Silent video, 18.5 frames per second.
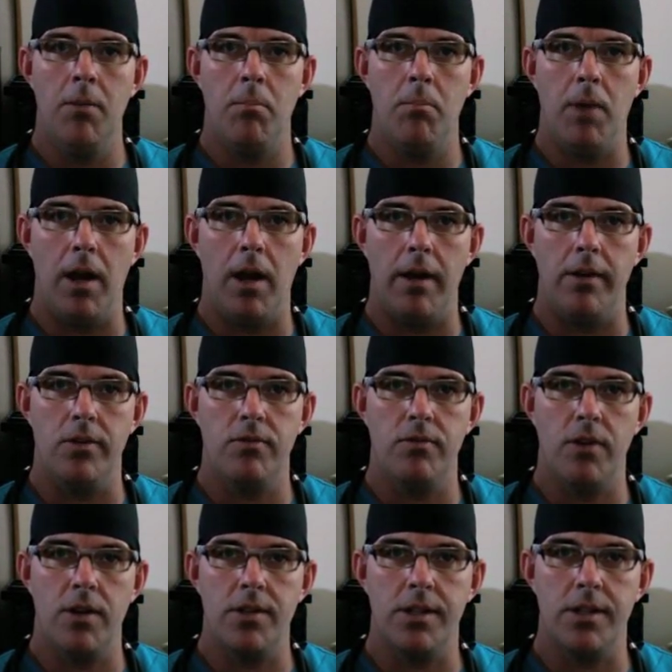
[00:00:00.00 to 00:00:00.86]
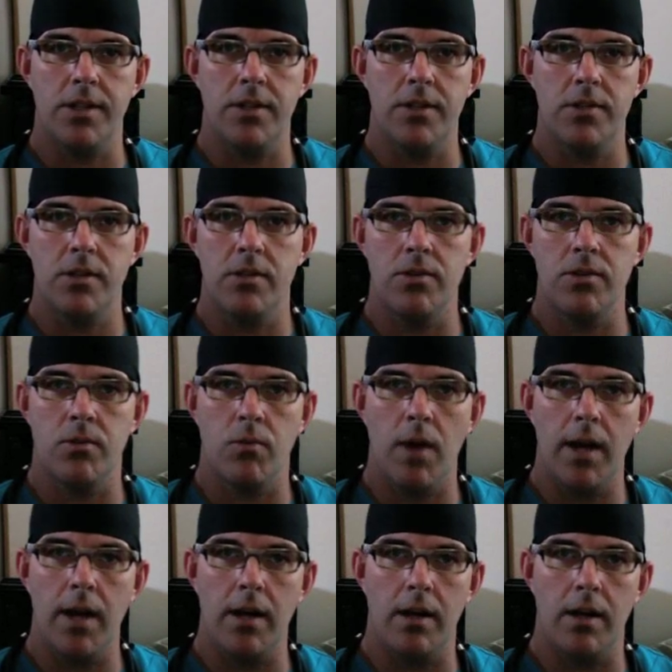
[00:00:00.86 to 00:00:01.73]
But as far as it concerns the
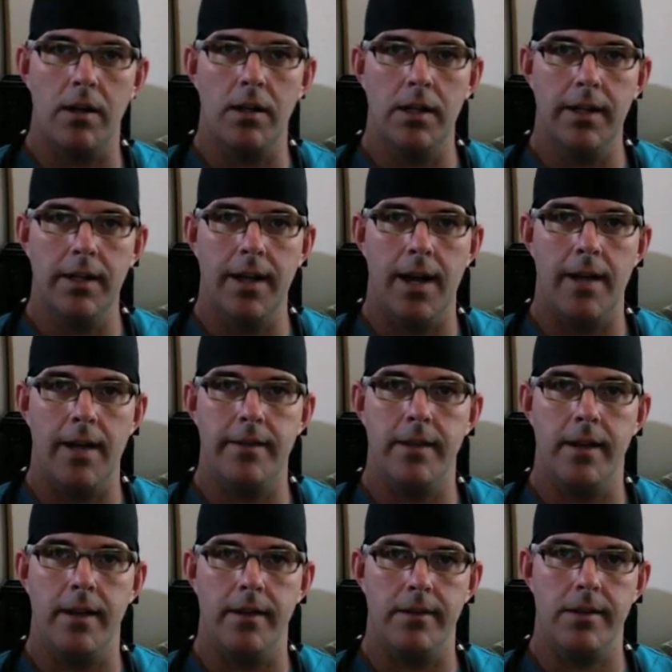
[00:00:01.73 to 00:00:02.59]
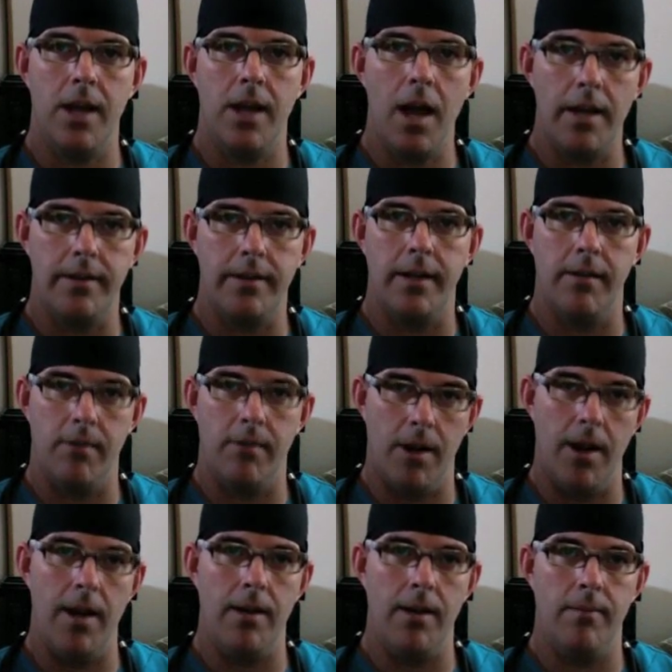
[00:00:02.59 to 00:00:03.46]
writer, content is content,
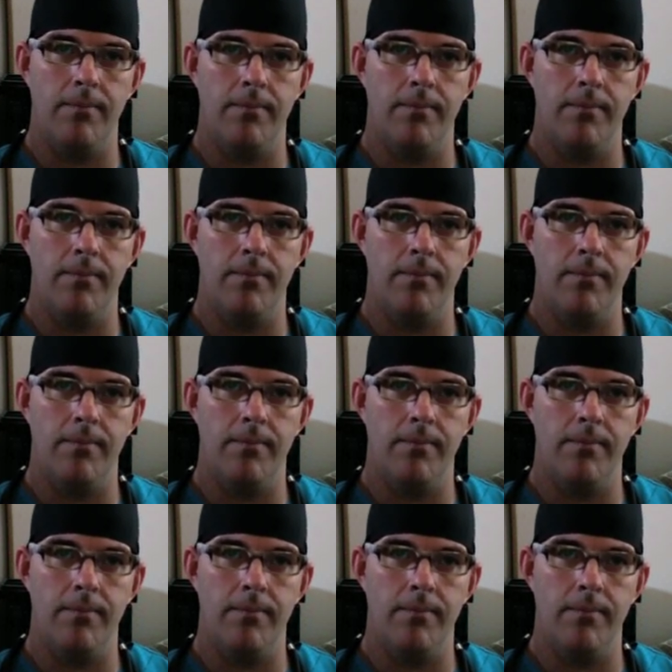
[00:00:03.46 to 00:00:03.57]
right?